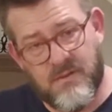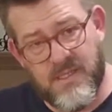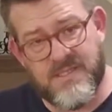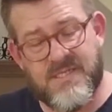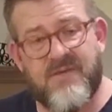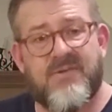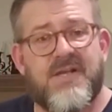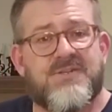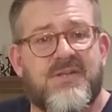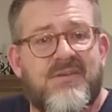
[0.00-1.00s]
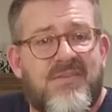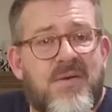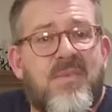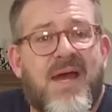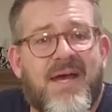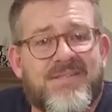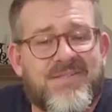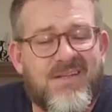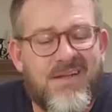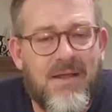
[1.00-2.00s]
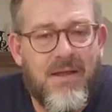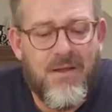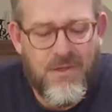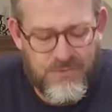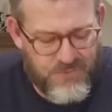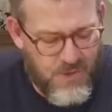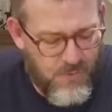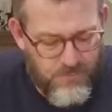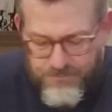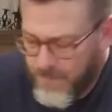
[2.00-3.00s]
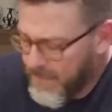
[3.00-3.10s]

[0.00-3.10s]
its definition, the best. So,